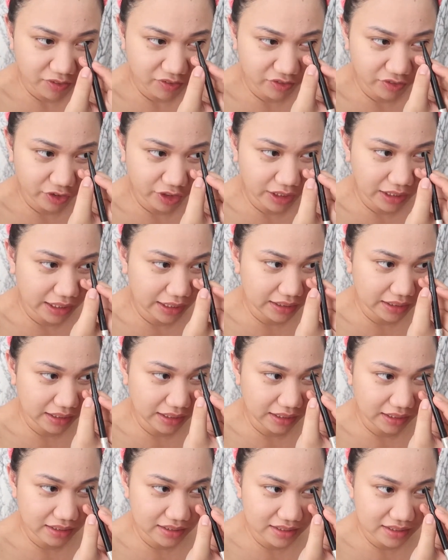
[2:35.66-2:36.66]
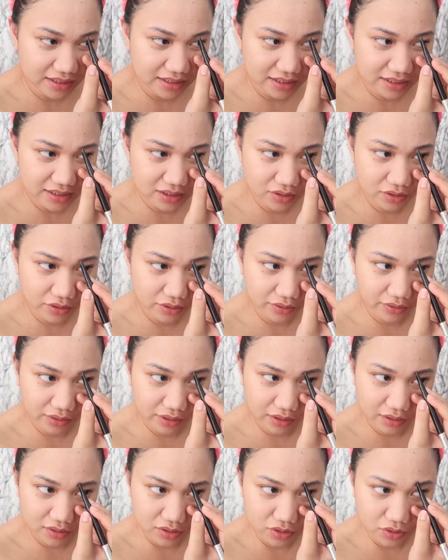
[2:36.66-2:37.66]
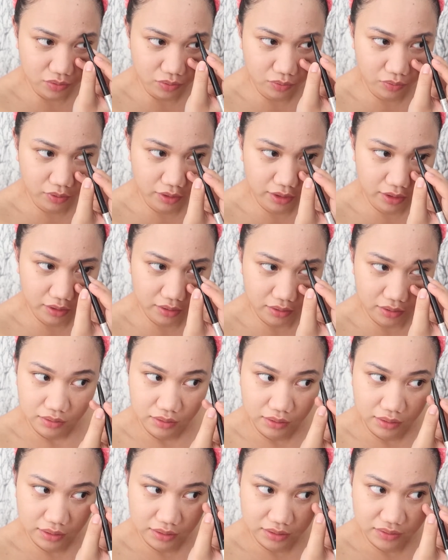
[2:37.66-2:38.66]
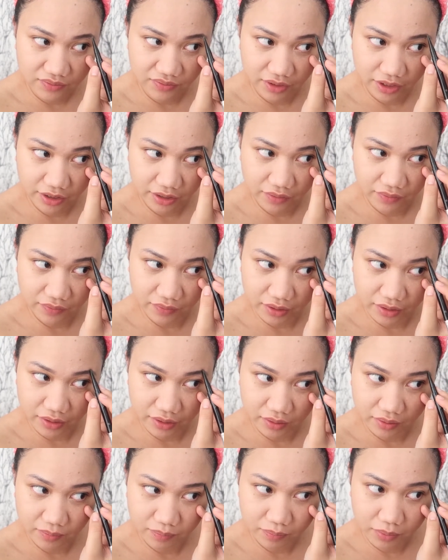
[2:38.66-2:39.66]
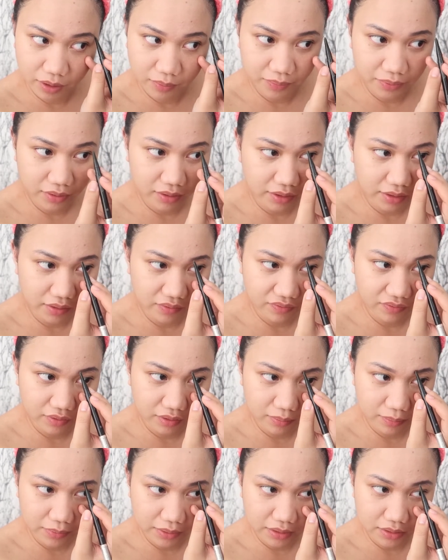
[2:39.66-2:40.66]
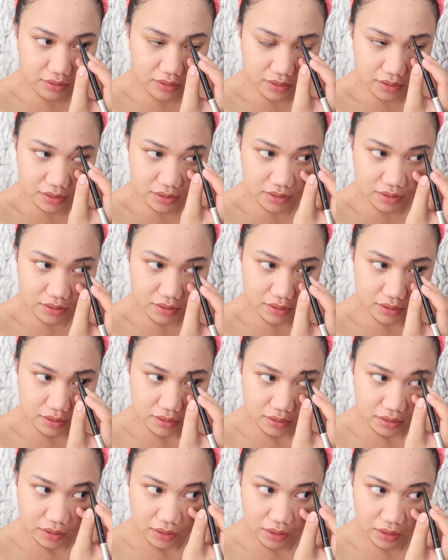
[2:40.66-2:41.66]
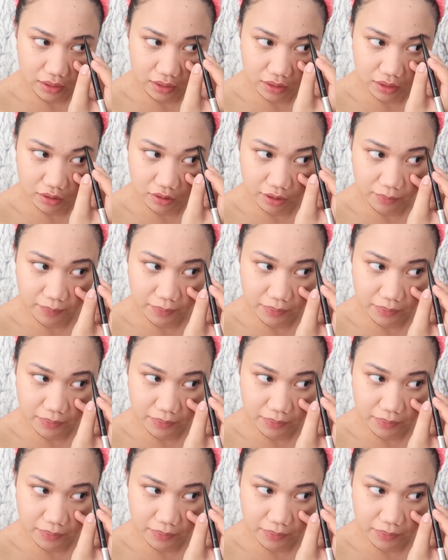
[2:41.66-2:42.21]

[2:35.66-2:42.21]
forgetting. It's this Korean store that is very popular in the Philippines. And in our